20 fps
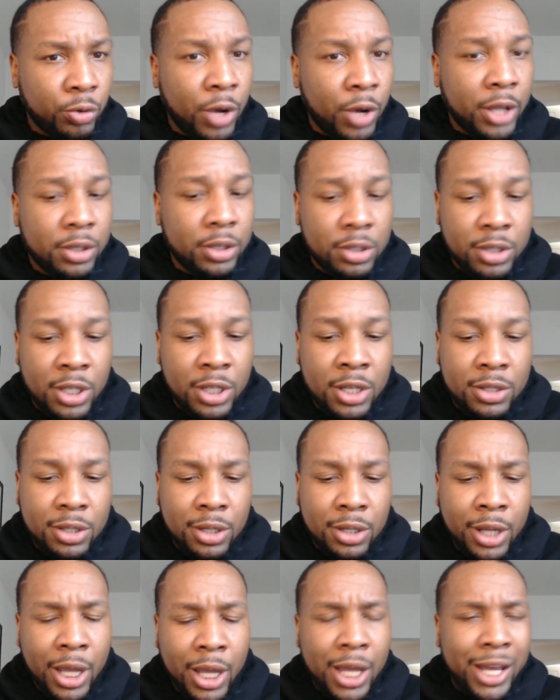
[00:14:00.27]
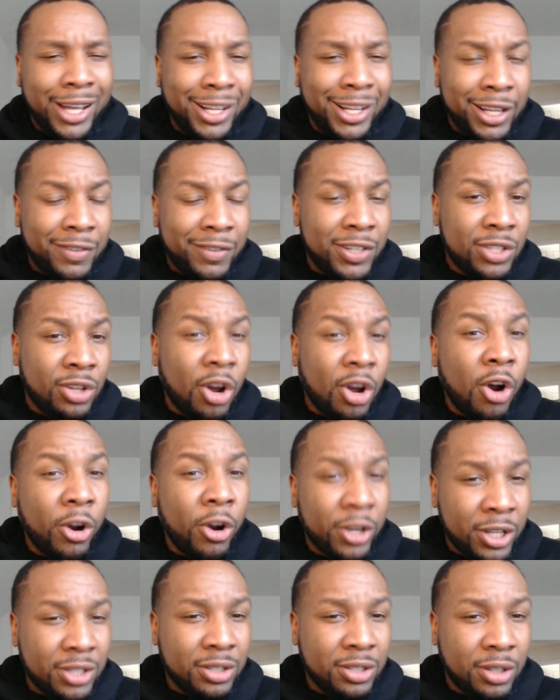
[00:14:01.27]
throughout the season. 11
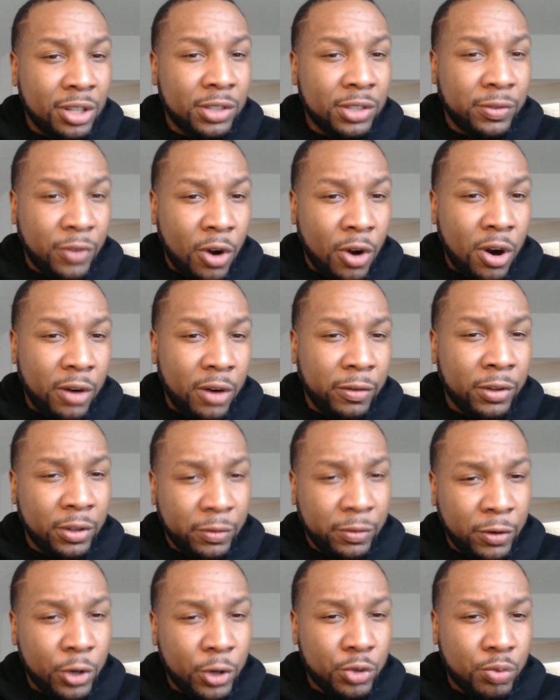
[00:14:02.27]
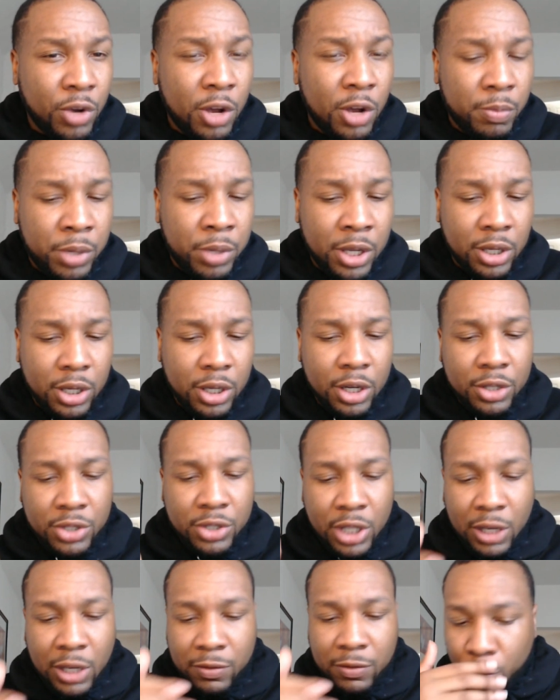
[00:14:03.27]
targets thus far for the first round pick in
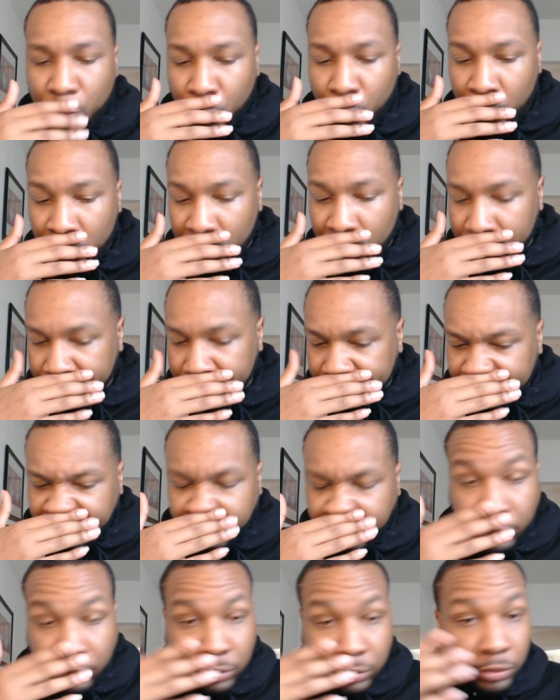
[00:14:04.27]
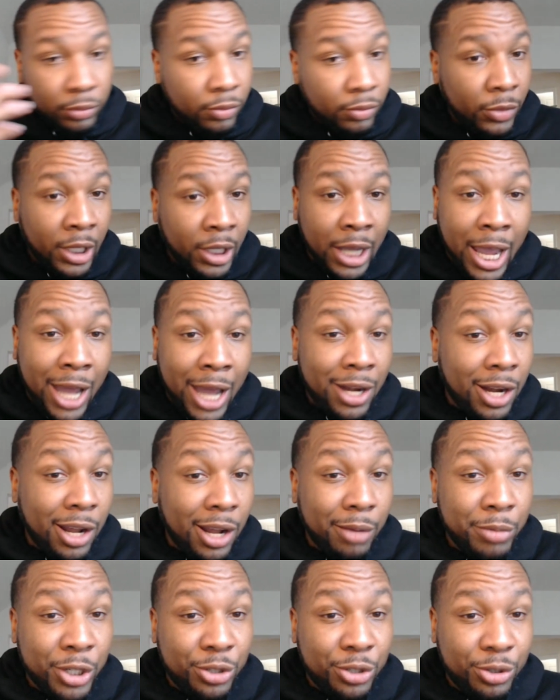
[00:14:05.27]
Xavier Worthy. Adonai
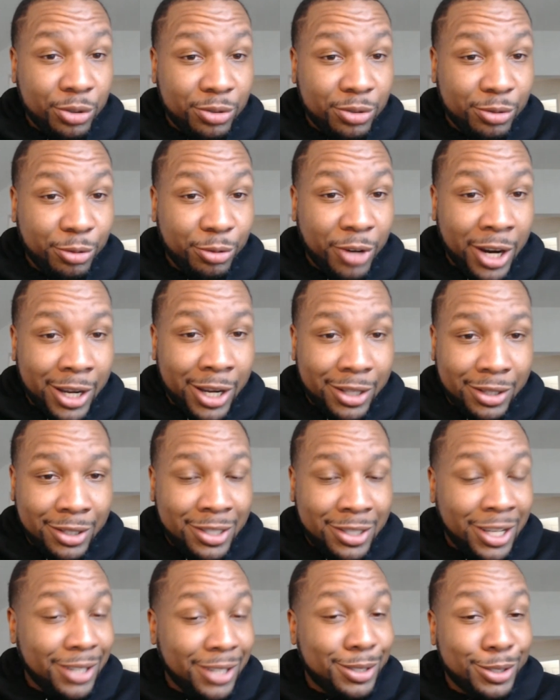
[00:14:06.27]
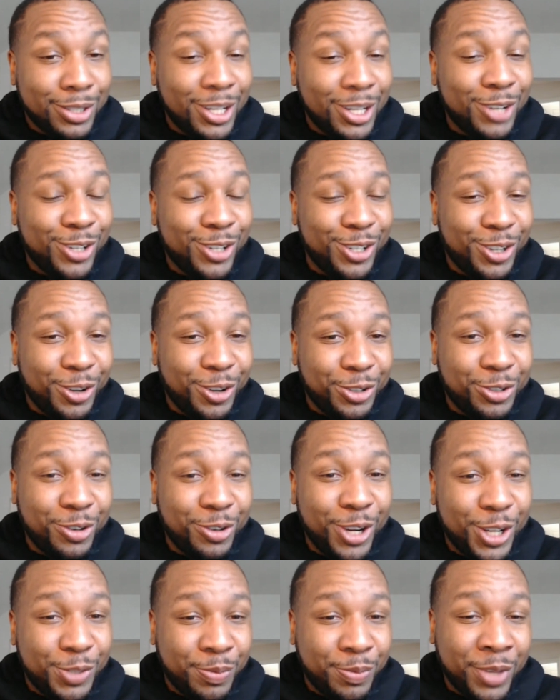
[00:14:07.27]
Mitchell, right? The Texas, you know,
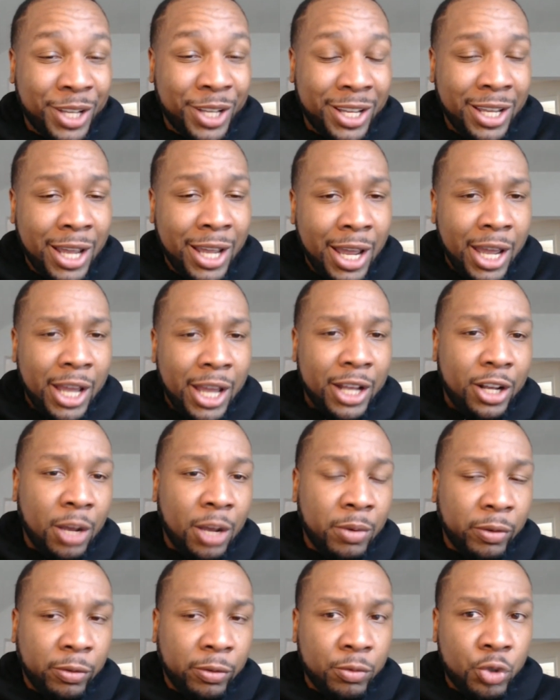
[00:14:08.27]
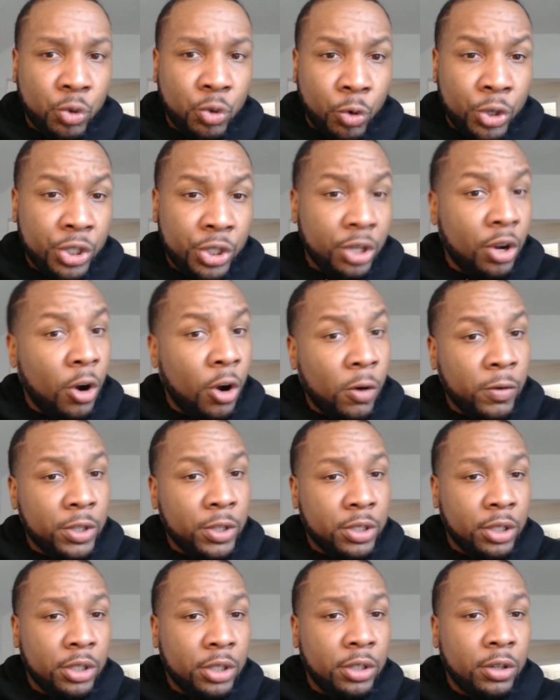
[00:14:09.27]
transplant coming from Georgia over
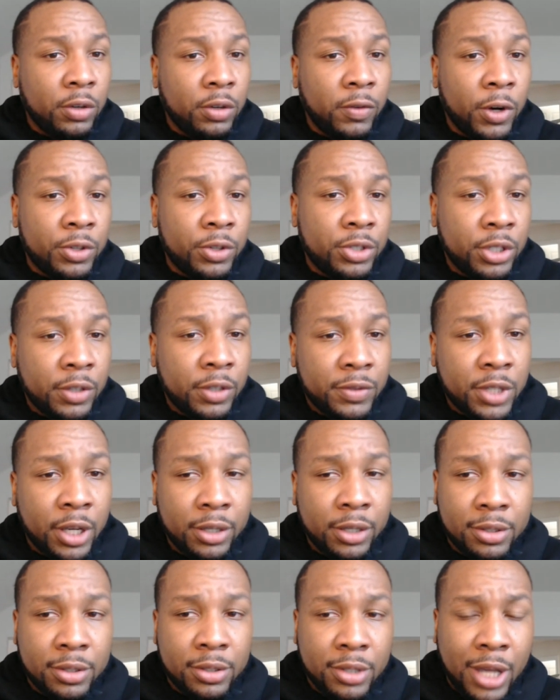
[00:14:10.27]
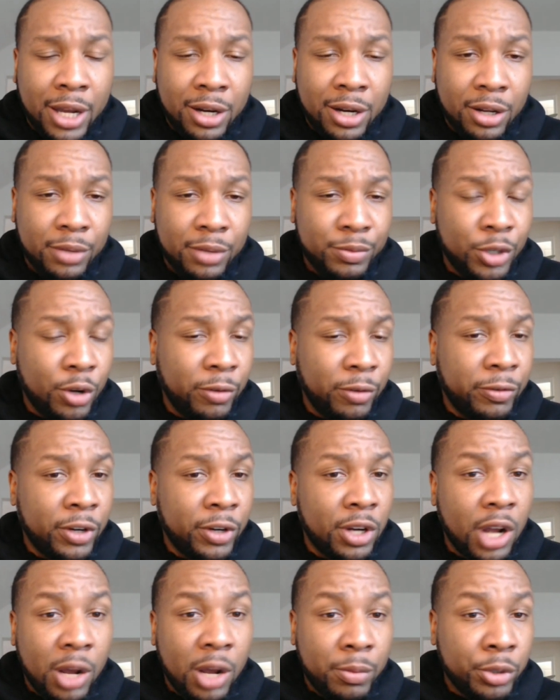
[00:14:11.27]
to the University of Texas, had a, you know,
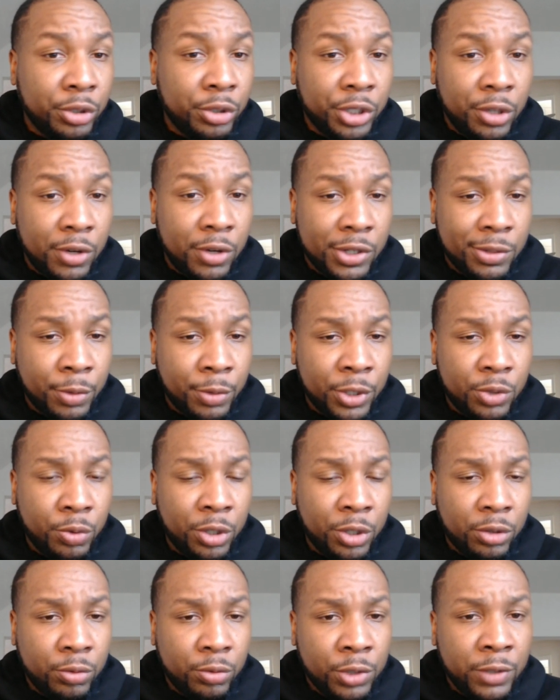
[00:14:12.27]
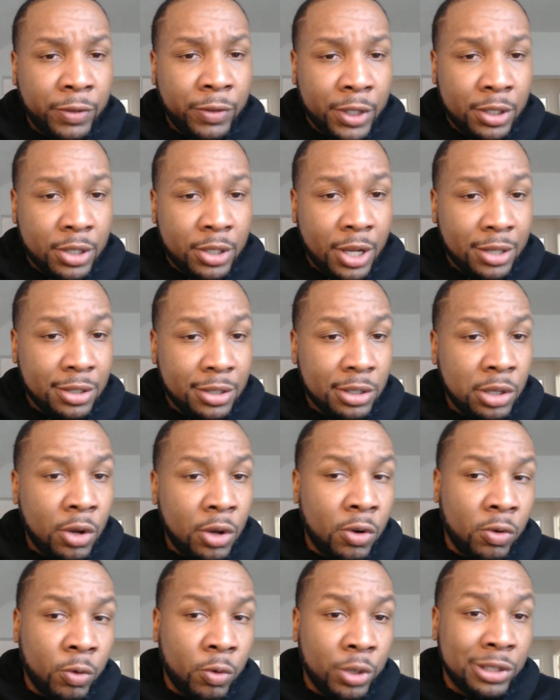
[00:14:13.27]
phenomenal year in 2023 for the Texas
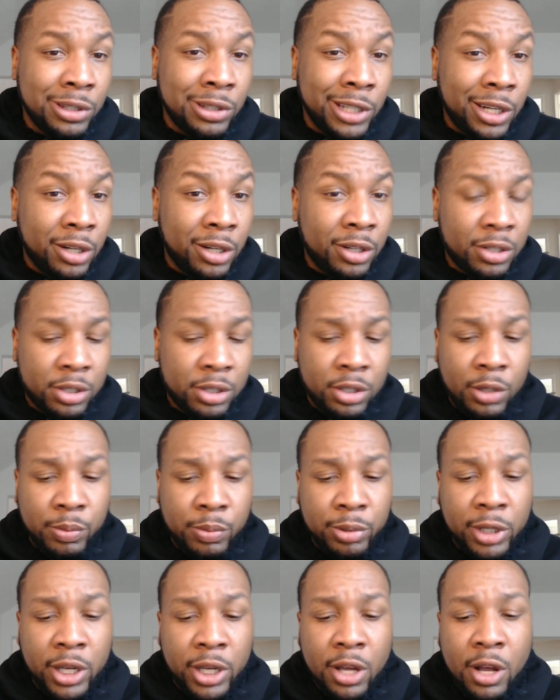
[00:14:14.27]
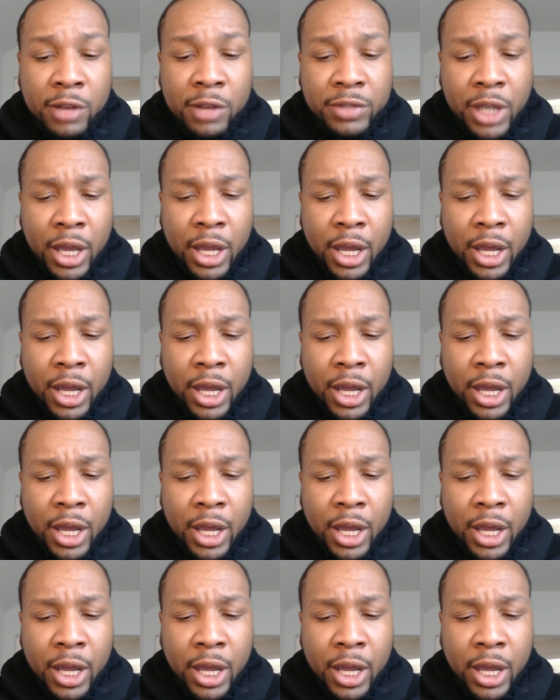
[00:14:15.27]
Longhorns, leading us to the playoffs,